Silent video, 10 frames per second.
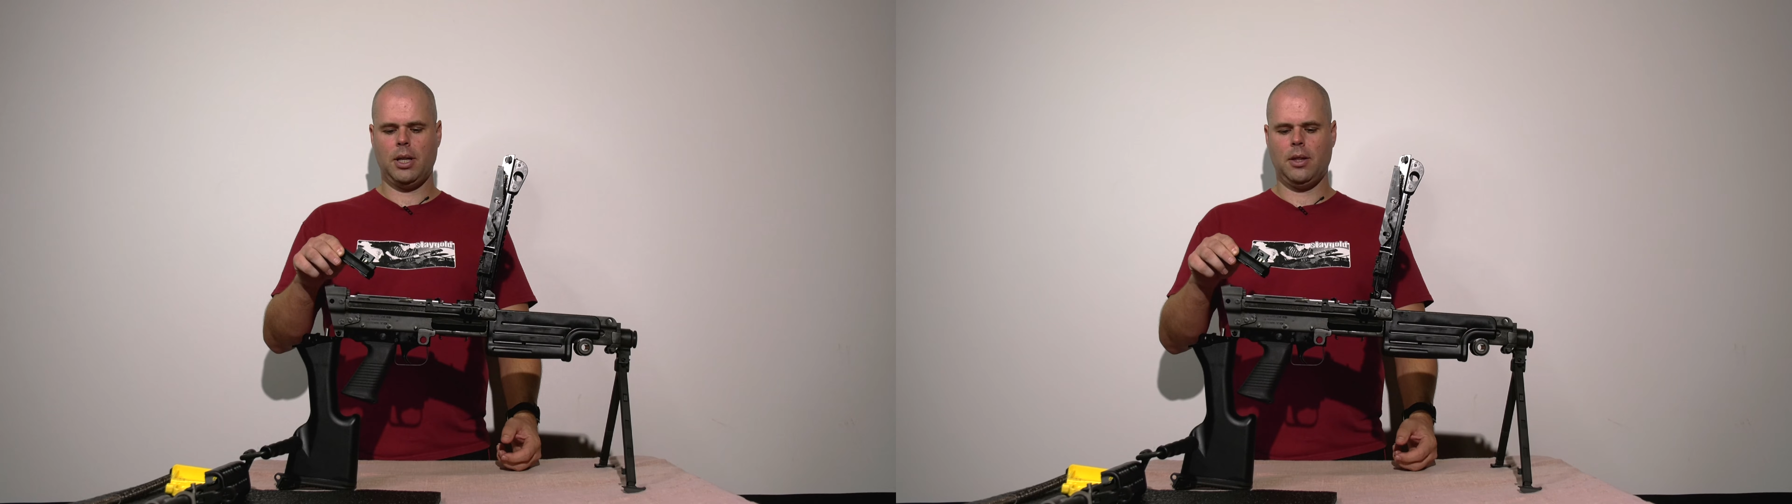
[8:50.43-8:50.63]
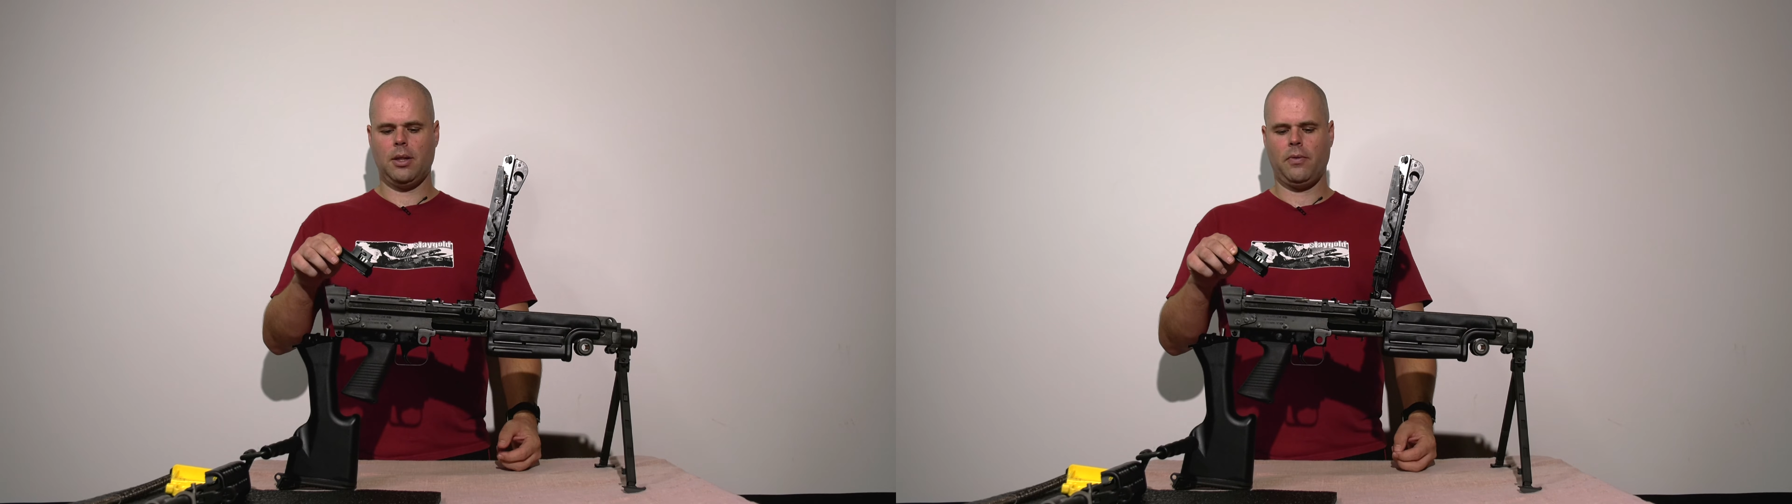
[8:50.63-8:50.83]

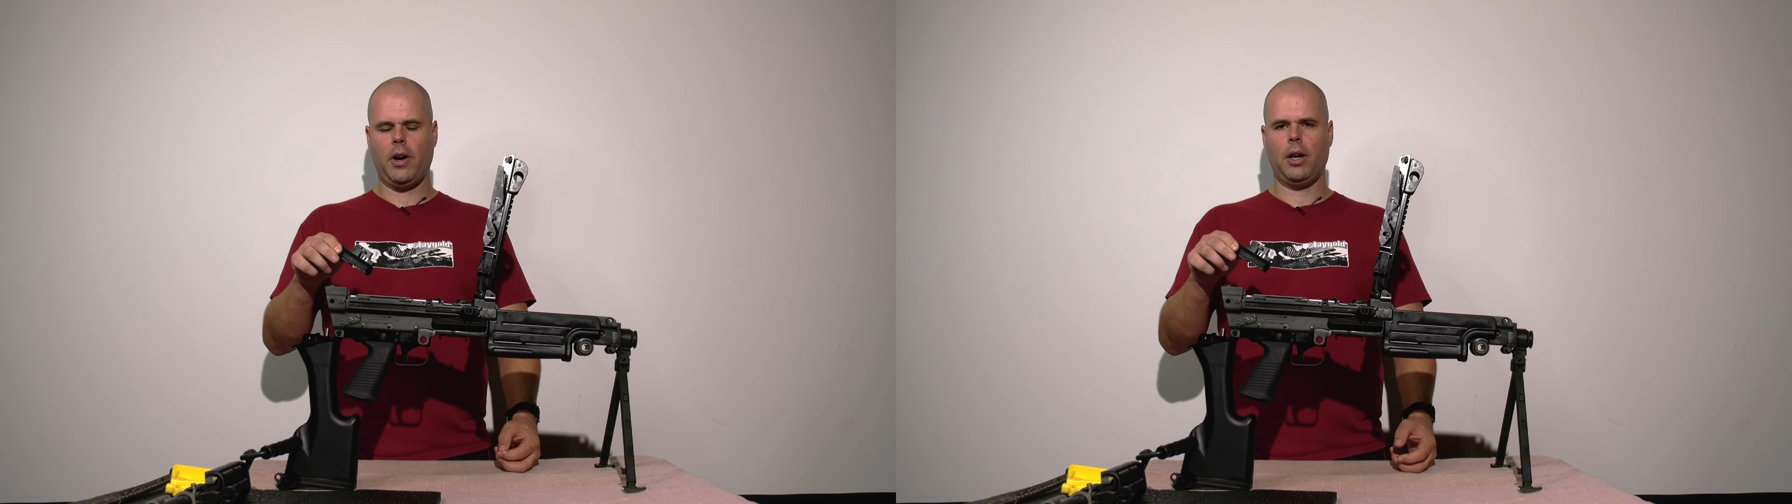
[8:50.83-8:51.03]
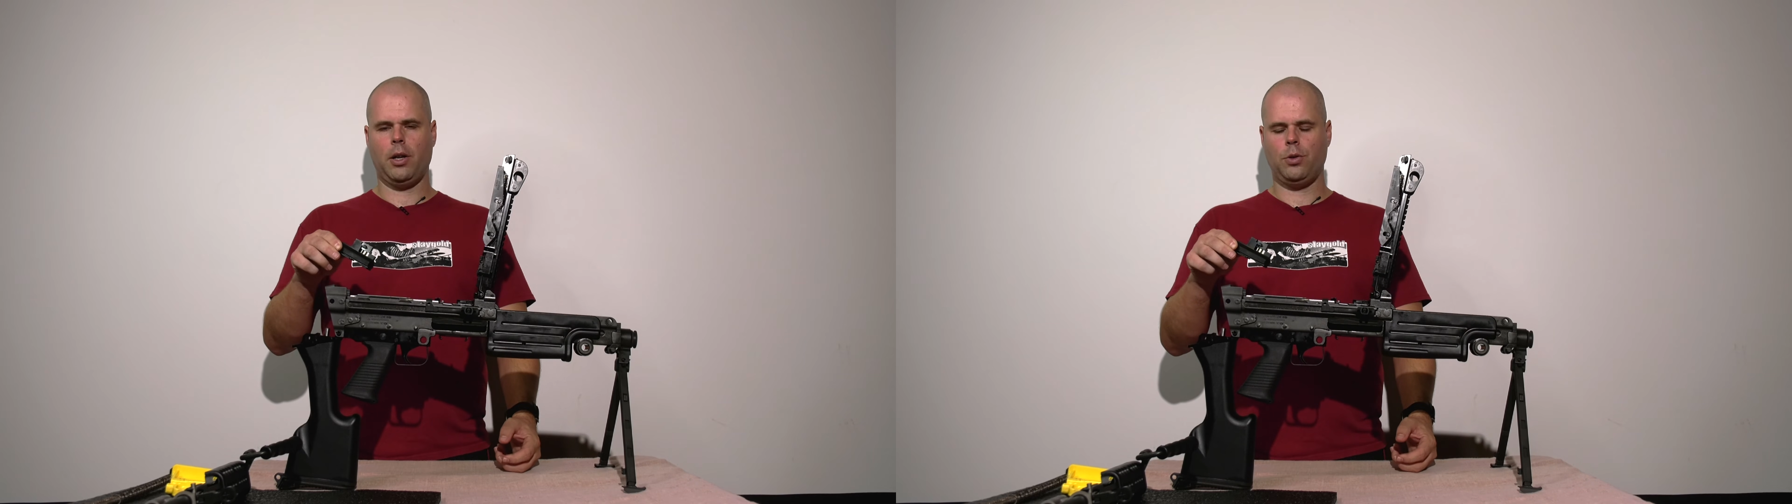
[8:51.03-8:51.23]
in the
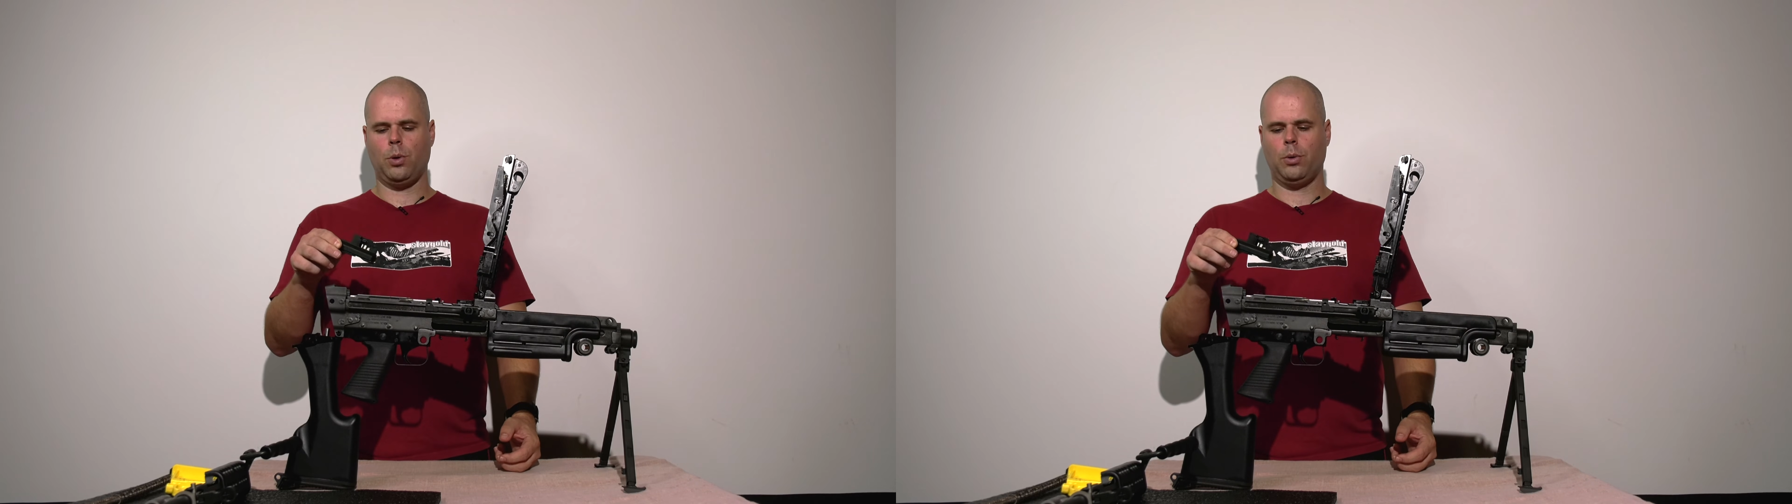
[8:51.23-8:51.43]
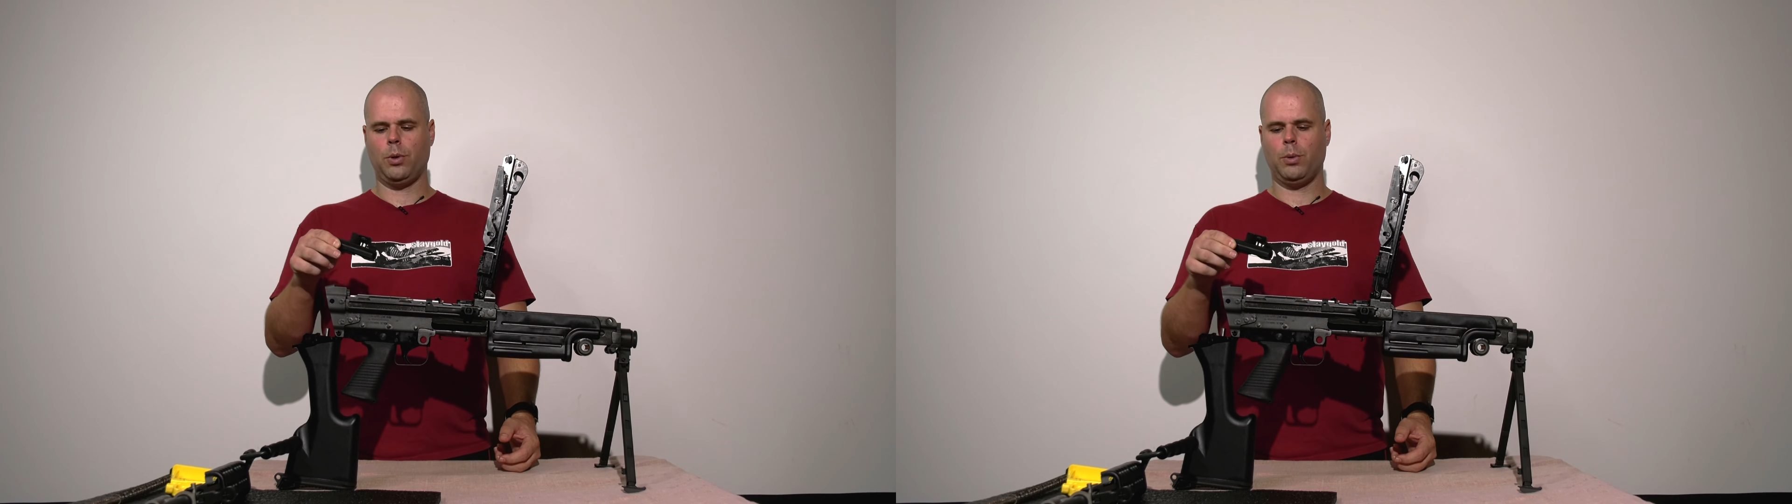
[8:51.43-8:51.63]
fire
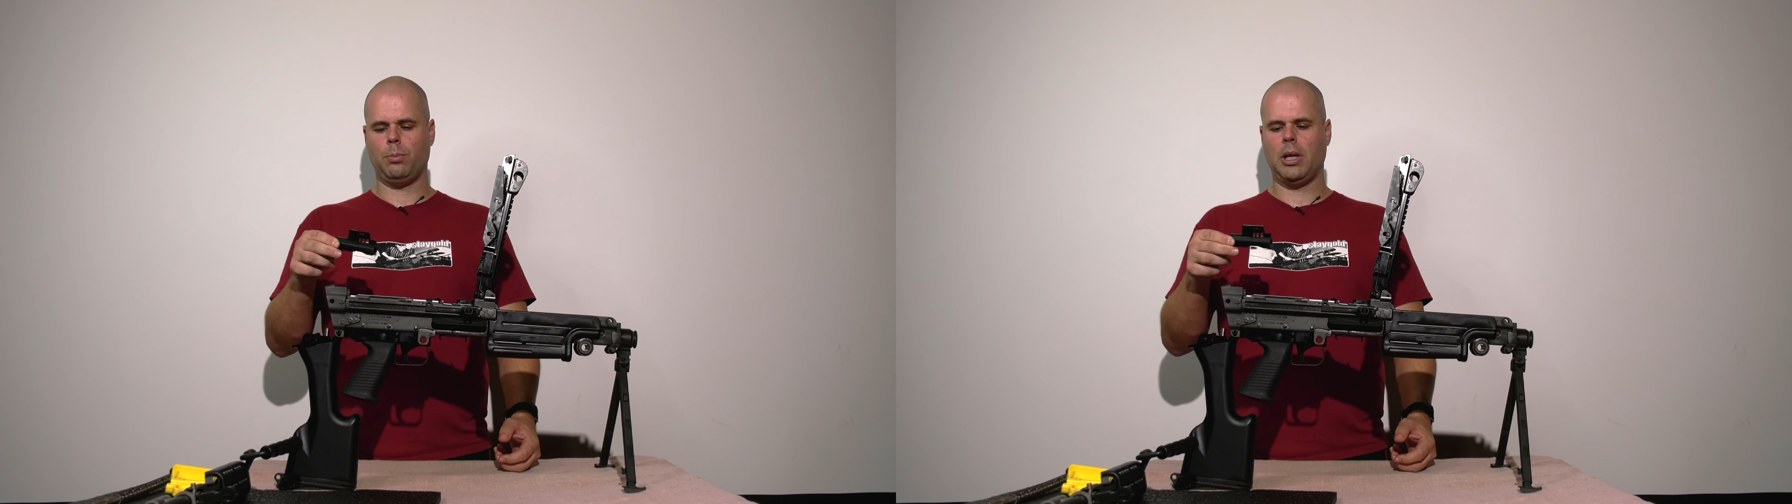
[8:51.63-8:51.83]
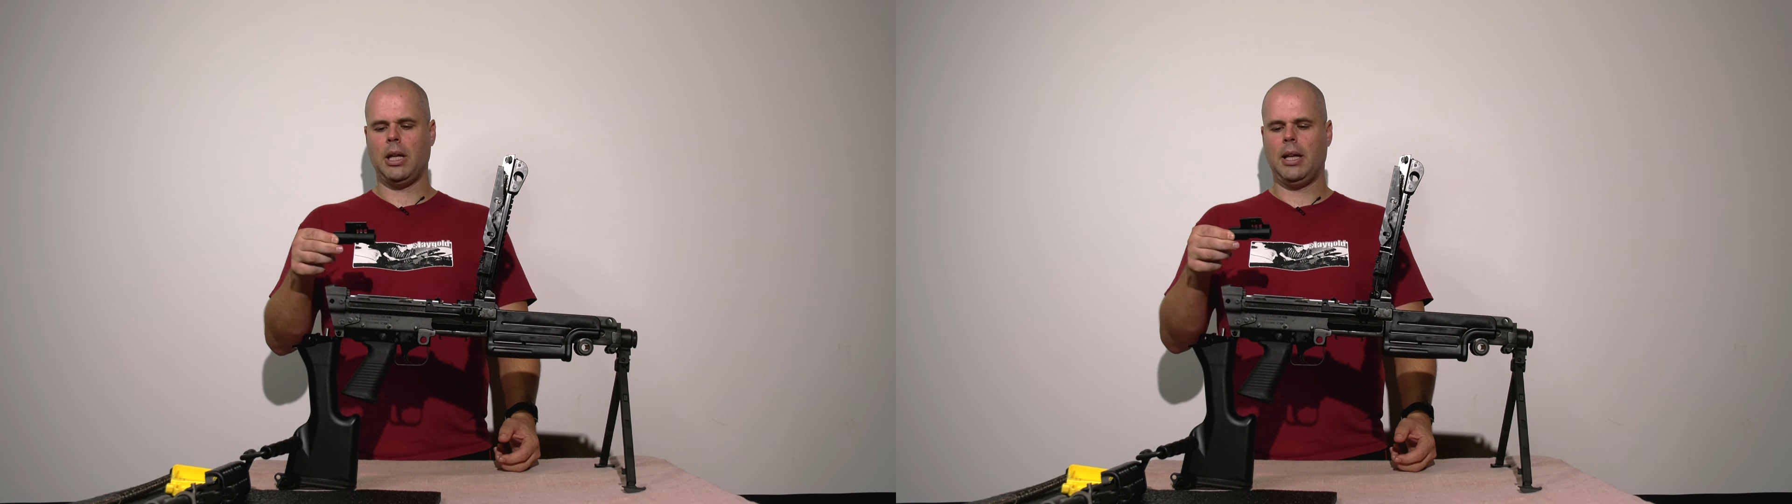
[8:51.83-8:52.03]
control group,